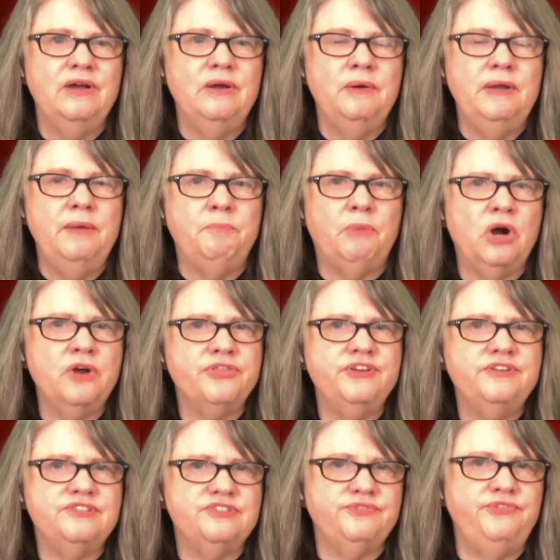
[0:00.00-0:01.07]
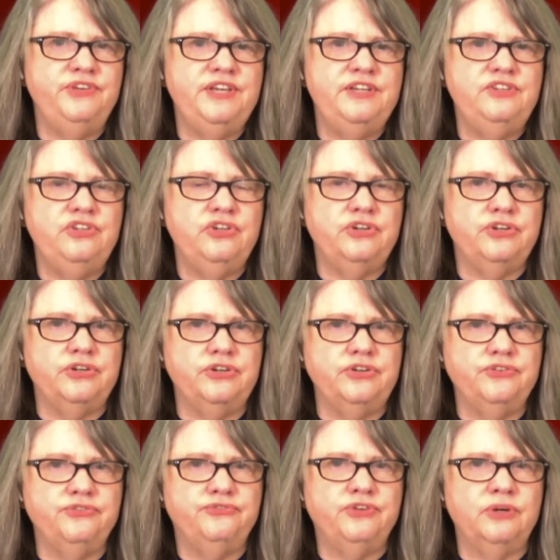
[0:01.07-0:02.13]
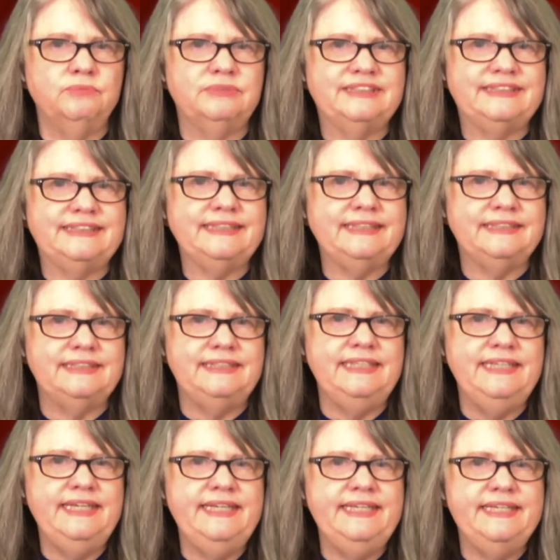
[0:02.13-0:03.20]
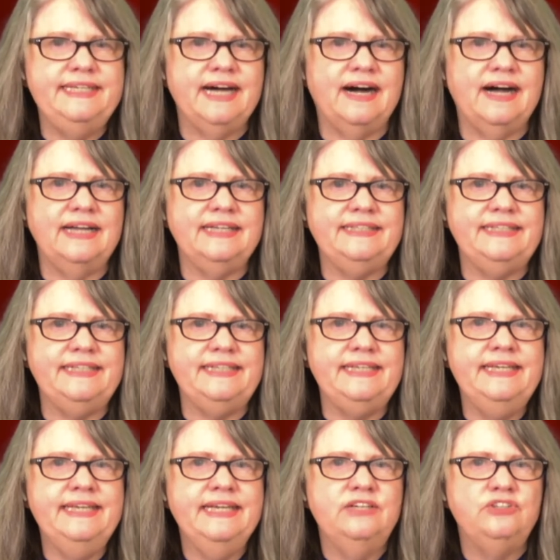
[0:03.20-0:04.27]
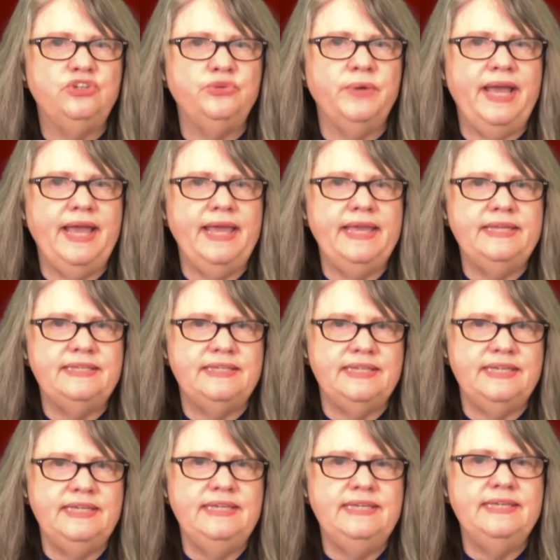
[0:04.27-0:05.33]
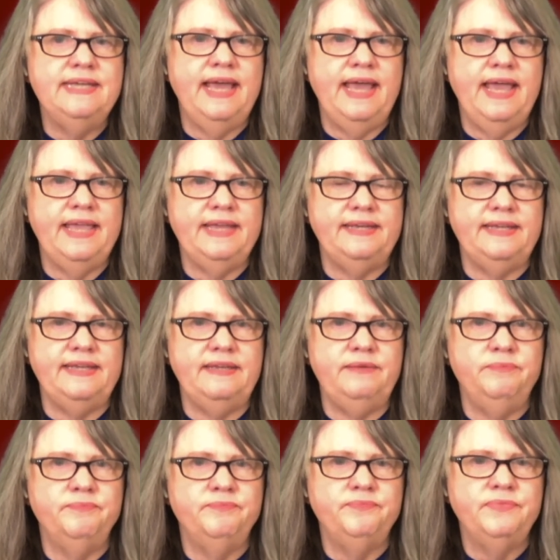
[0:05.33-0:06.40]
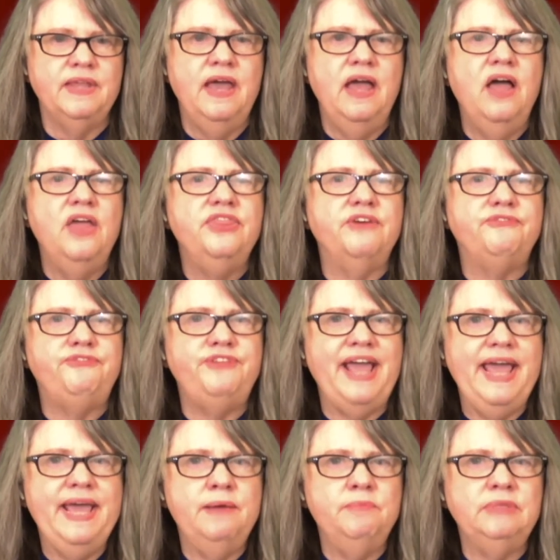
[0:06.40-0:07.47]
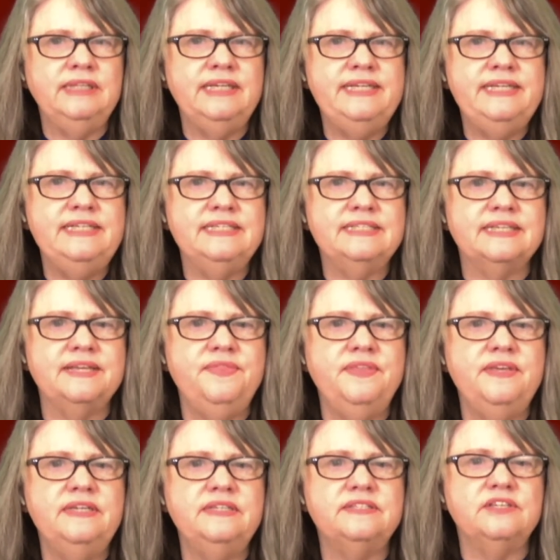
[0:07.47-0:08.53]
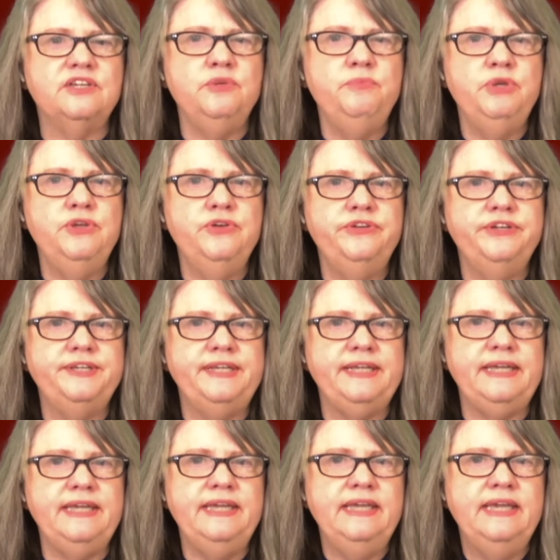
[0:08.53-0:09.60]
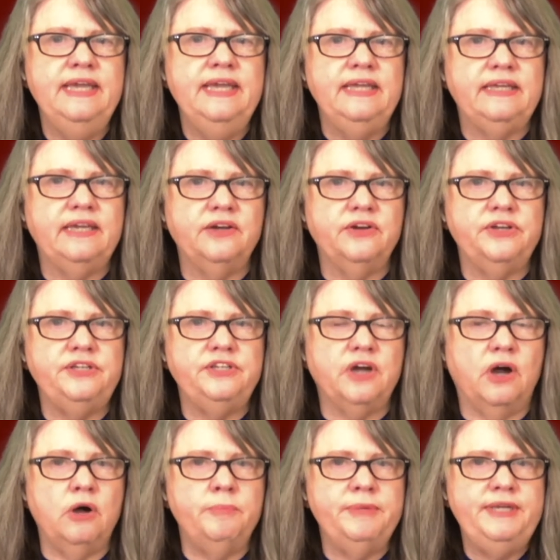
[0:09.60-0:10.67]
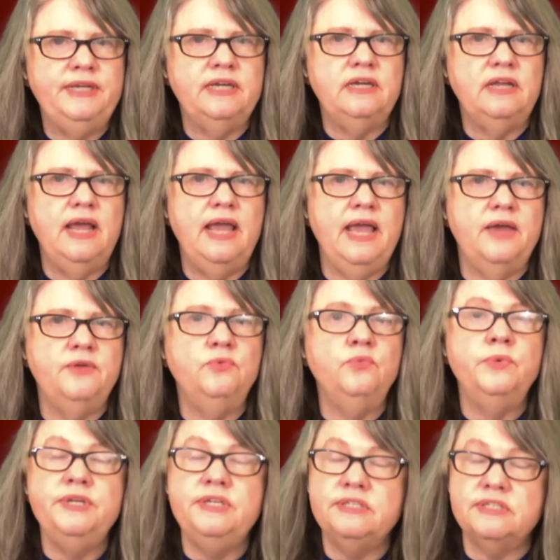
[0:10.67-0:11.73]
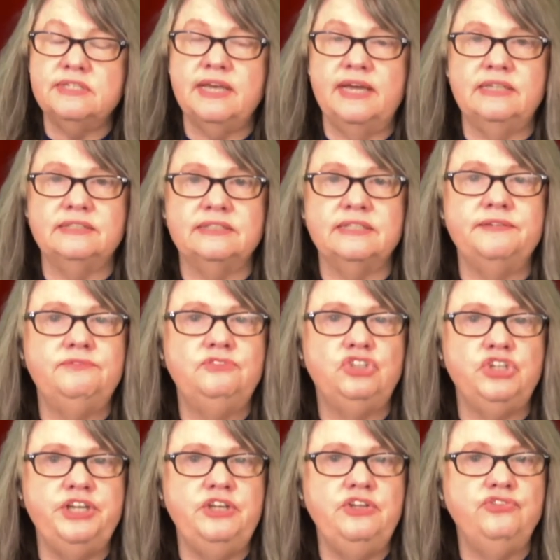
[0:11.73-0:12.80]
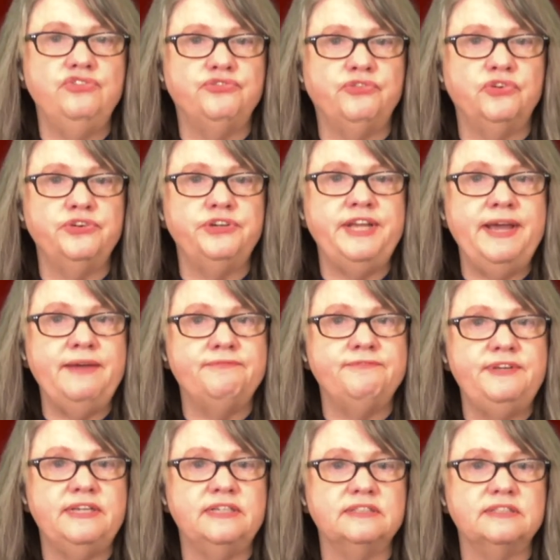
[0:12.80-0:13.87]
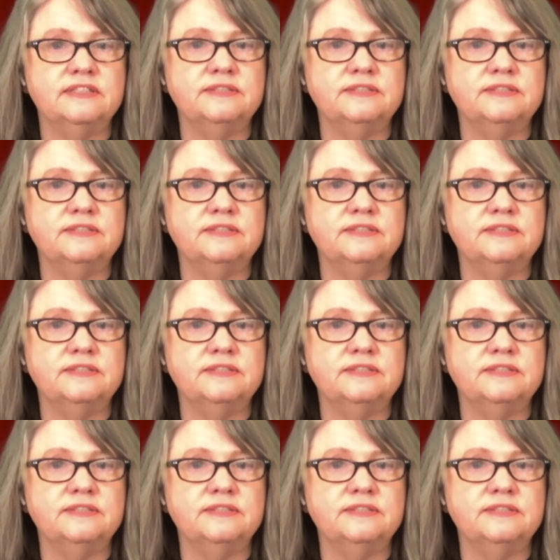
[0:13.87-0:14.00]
Martha's Vineyard from 1690 to 1880. The families in this community carry dominant and recessive genes for deafness.